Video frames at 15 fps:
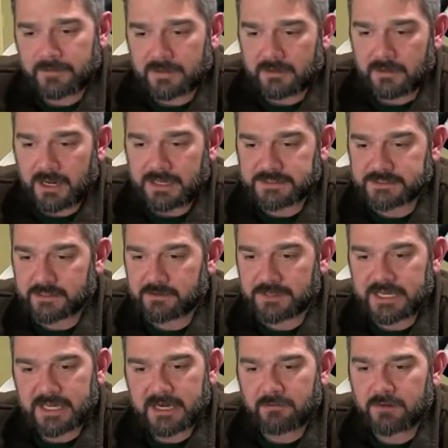right, so
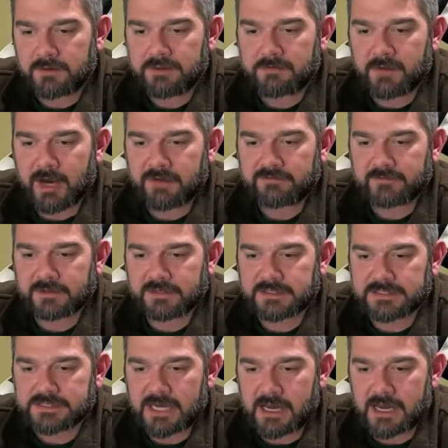again, I want to be mindful of the
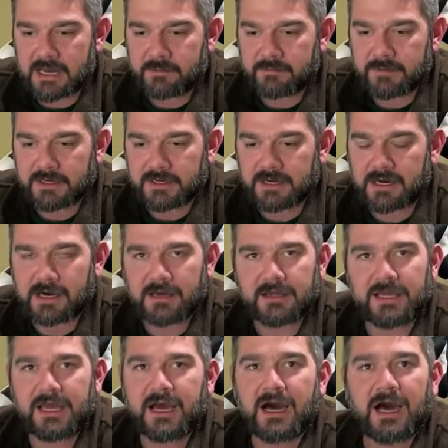time.
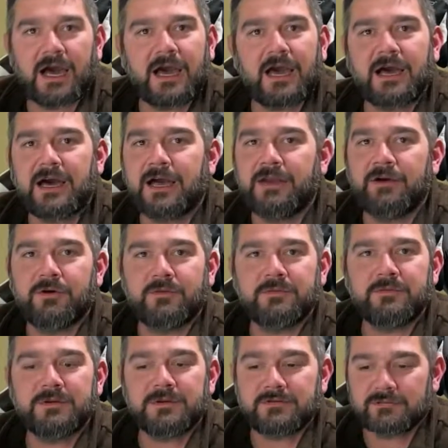I know,
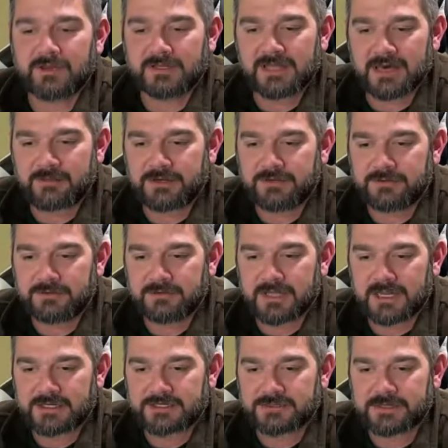Red Llama, you do a
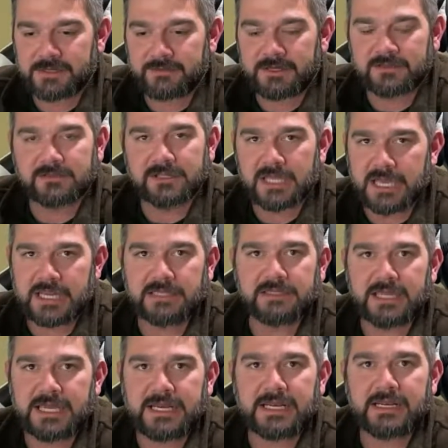lot of streaming
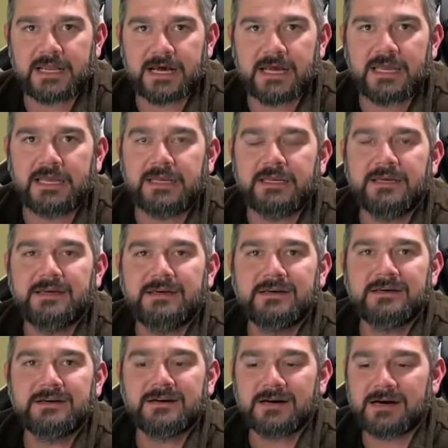late at night.
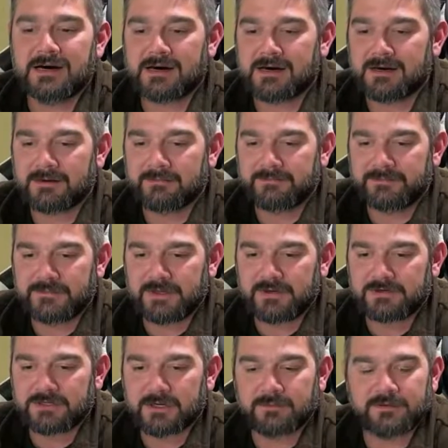You know,
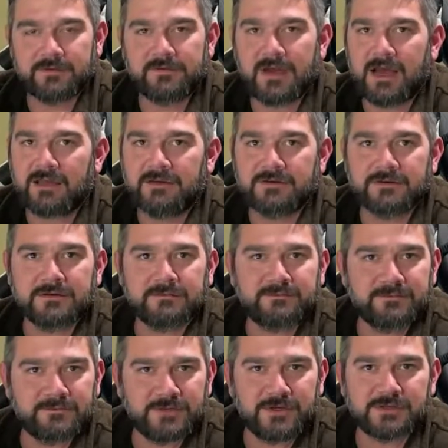Chump, you got
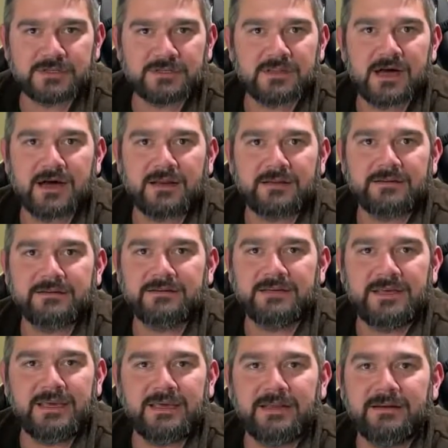your slotted
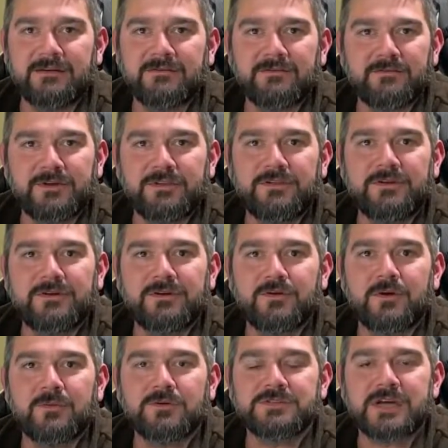in with your
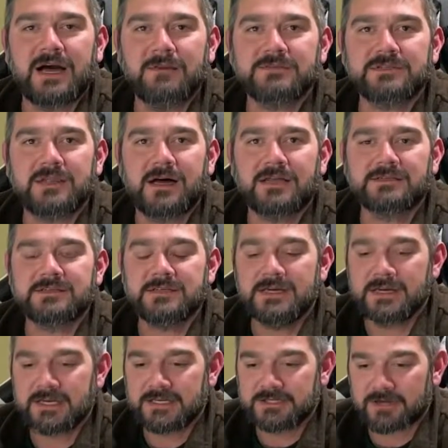normal time slots.
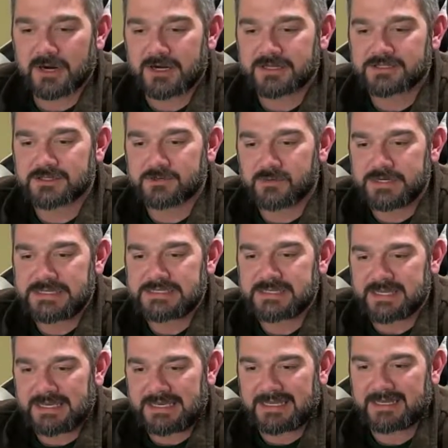Trying to squeeze
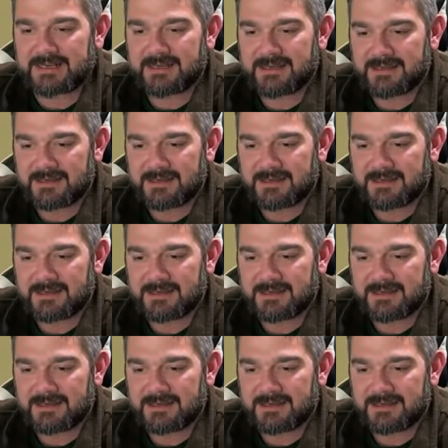in